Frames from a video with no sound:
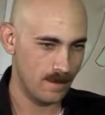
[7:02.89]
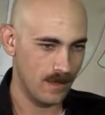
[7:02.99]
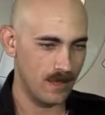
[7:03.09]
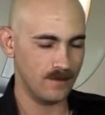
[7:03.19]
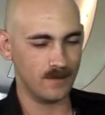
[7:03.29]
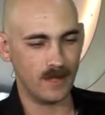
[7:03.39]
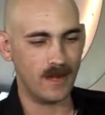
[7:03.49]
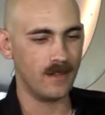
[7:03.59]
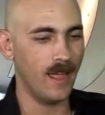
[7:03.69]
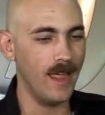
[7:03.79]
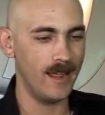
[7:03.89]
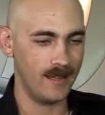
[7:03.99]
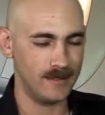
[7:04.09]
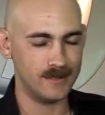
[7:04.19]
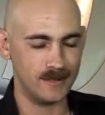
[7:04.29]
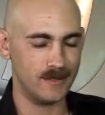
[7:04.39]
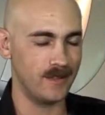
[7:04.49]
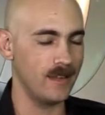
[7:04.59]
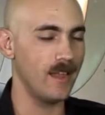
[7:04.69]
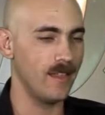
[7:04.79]
in LA.
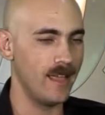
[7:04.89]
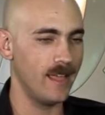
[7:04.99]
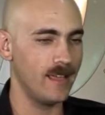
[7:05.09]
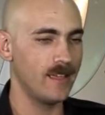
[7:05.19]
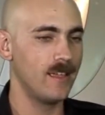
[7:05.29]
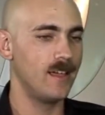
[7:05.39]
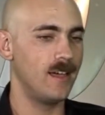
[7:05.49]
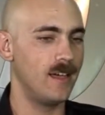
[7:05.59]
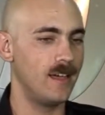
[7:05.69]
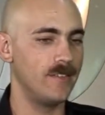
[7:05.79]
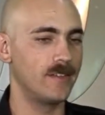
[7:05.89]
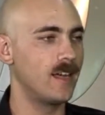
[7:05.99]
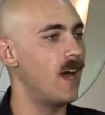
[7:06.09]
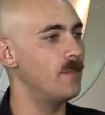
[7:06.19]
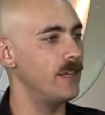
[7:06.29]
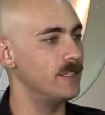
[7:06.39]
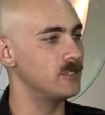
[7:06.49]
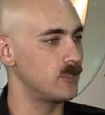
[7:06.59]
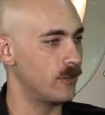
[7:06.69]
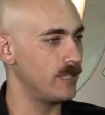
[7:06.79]
In LA, the comedy and
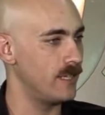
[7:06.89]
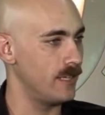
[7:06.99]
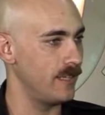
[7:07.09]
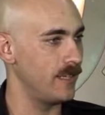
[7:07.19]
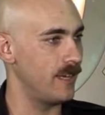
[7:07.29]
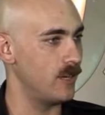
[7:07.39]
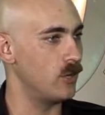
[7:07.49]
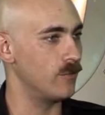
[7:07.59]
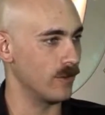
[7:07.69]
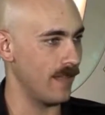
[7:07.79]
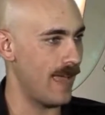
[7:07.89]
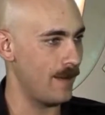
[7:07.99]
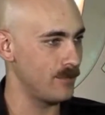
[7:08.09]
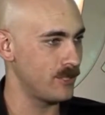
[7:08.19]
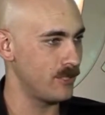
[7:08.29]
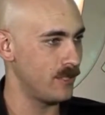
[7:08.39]
storytelling kind of overlaps.